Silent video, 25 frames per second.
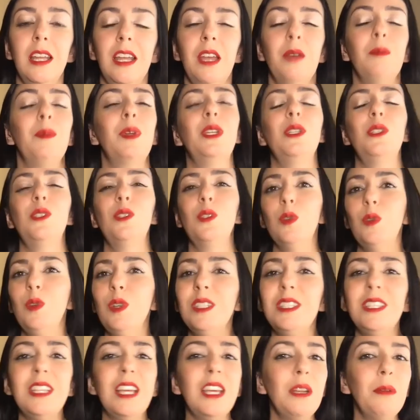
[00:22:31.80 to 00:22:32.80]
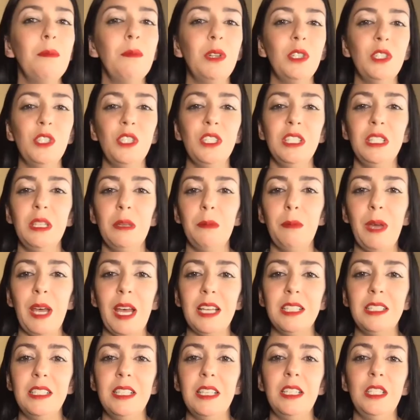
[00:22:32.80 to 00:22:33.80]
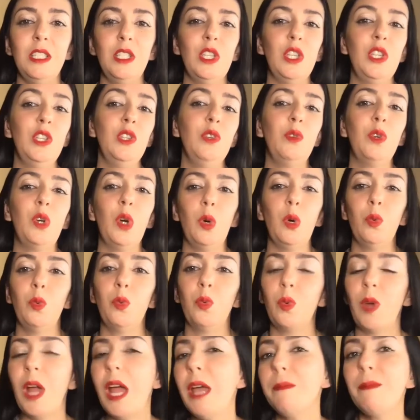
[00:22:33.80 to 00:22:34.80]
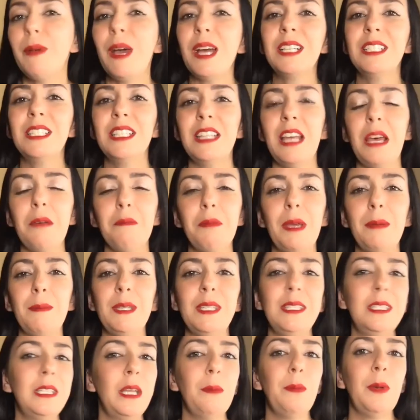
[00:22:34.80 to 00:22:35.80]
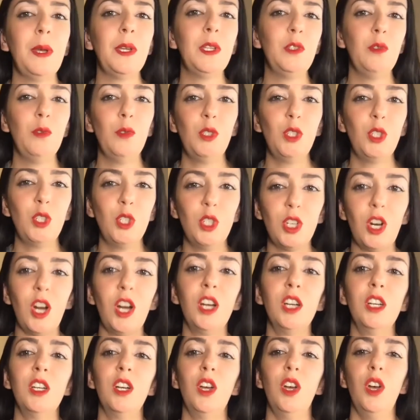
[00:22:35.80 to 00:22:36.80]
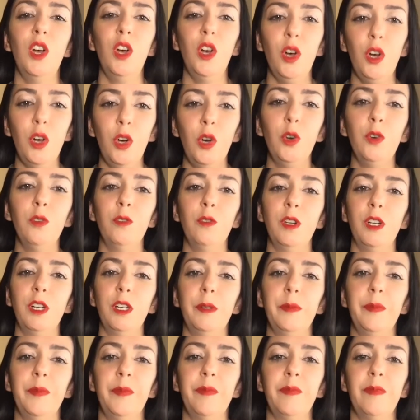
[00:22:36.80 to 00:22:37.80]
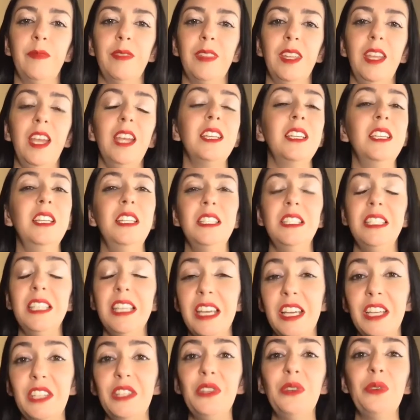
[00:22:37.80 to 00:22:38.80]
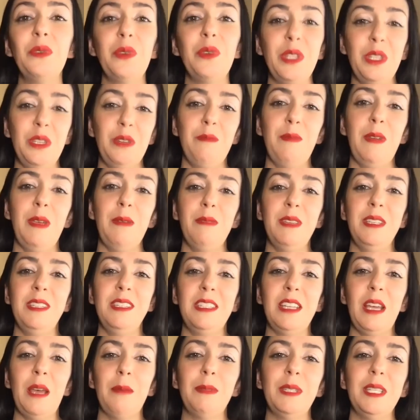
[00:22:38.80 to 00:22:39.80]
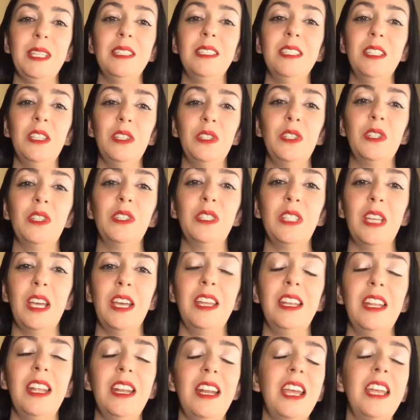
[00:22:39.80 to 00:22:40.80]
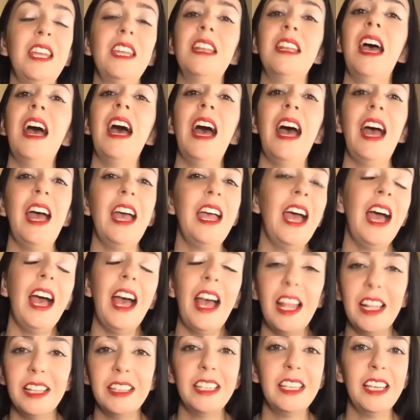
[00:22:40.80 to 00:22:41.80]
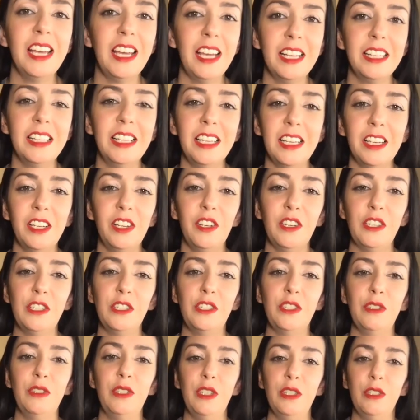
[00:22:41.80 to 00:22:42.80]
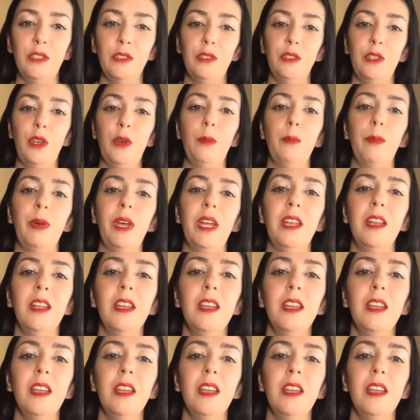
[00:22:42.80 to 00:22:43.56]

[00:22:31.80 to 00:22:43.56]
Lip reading: But as soon as that emergency passes, you go right back to that baby step and you start over and continue with your baby steps until you're done. And I highly, highly encourage you to do so. But